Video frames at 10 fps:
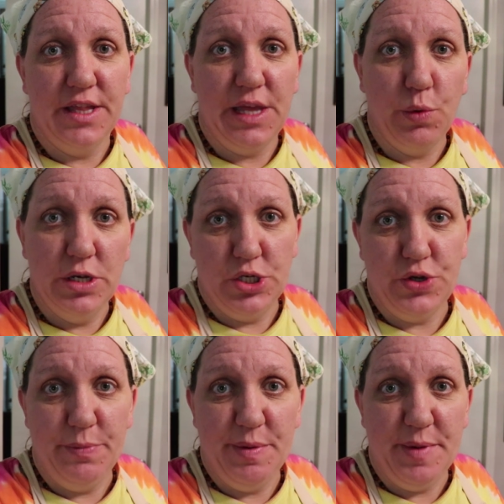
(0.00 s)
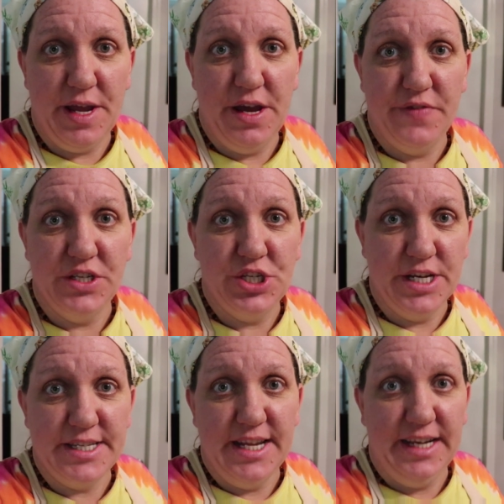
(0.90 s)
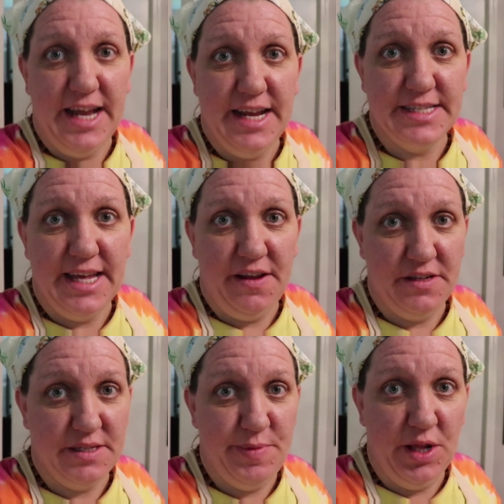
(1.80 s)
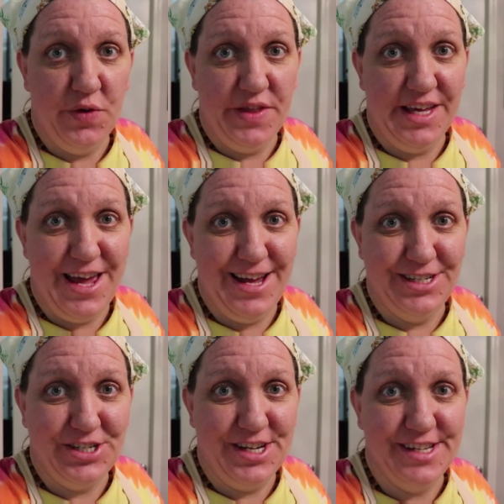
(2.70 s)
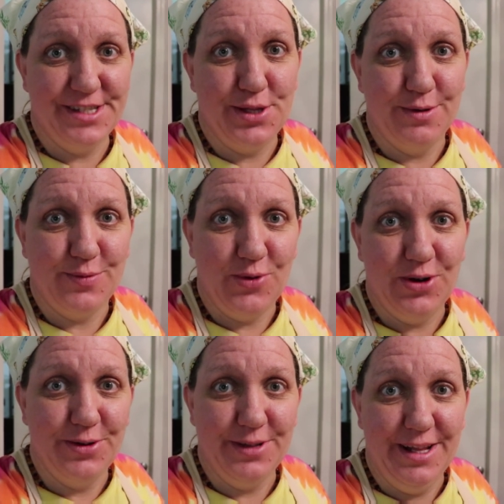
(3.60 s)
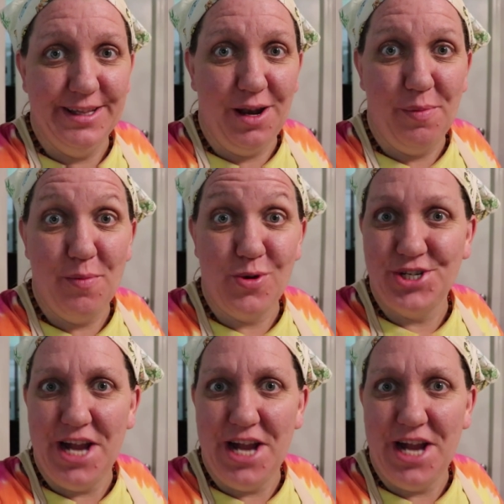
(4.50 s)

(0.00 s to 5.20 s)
that they wouldn't drip in my oven just in case they spill over the edge because those were a little bit more